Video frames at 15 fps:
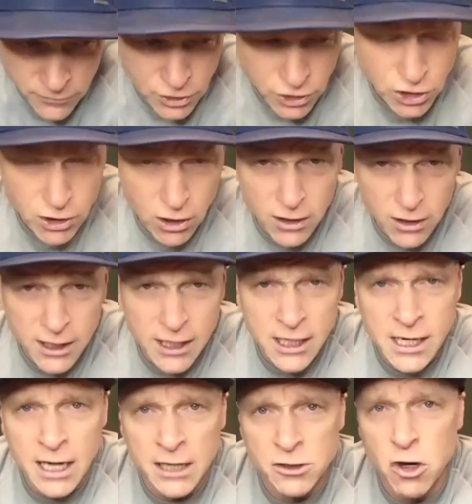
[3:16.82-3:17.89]
started it in
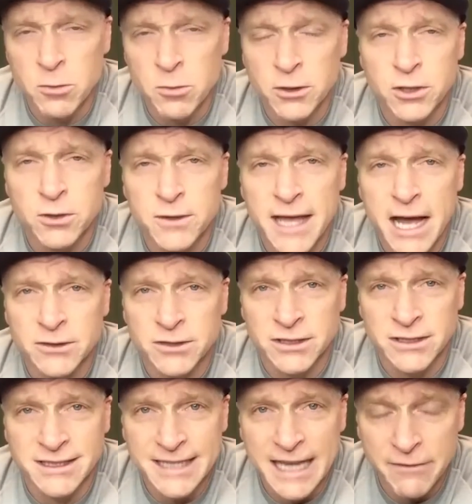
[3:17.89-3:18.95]
October
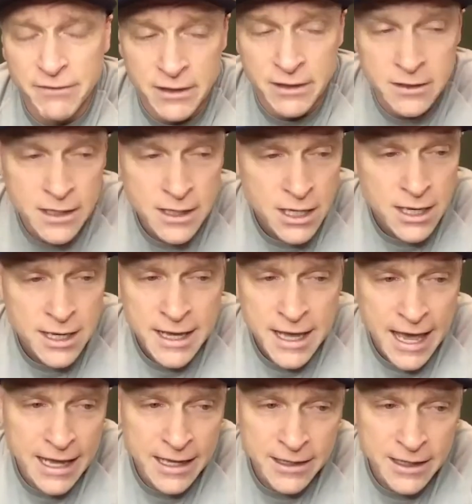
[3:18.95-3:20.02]
2007.
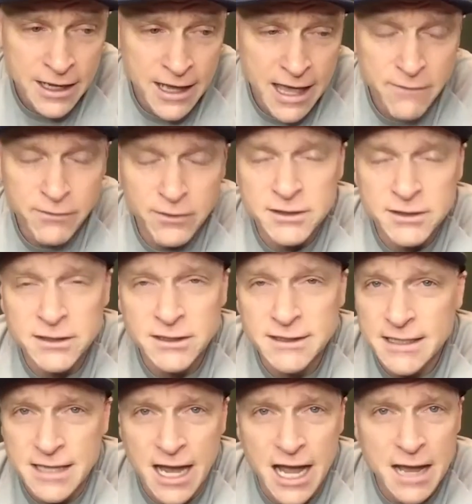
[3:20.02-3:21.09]
And uh, ever since
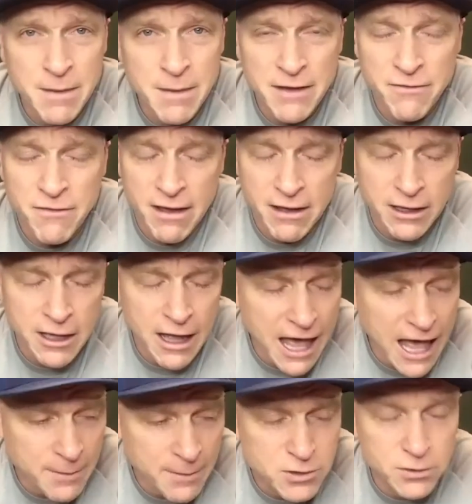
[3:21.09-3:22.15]
that time, I've
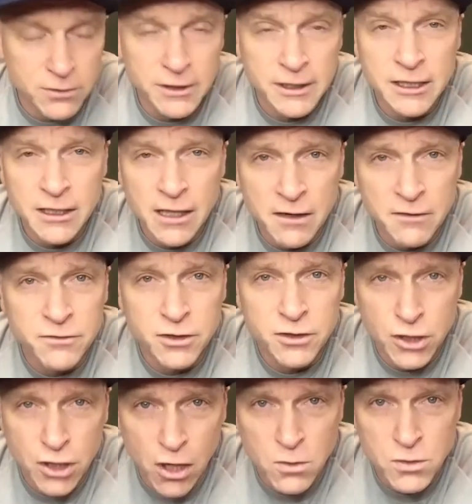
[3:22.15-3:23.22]
absolutely loved
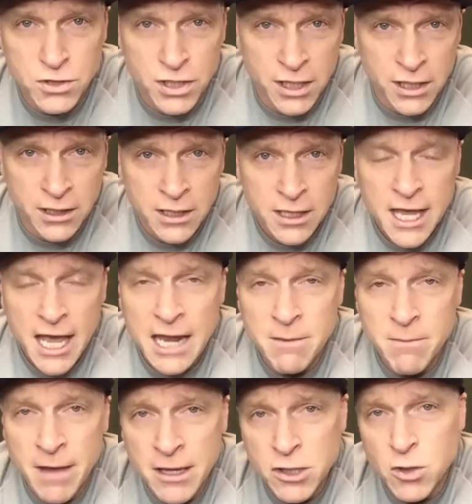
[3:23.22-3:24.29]
coaching
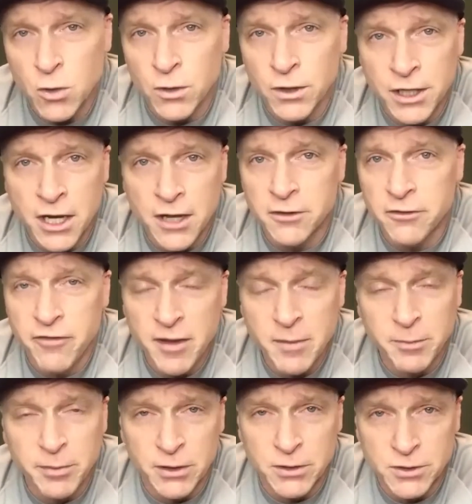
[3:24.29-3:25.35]
and mentoring other fit
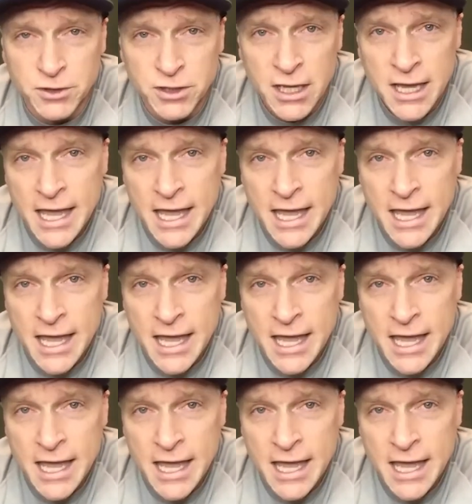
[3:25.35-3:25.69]
pros.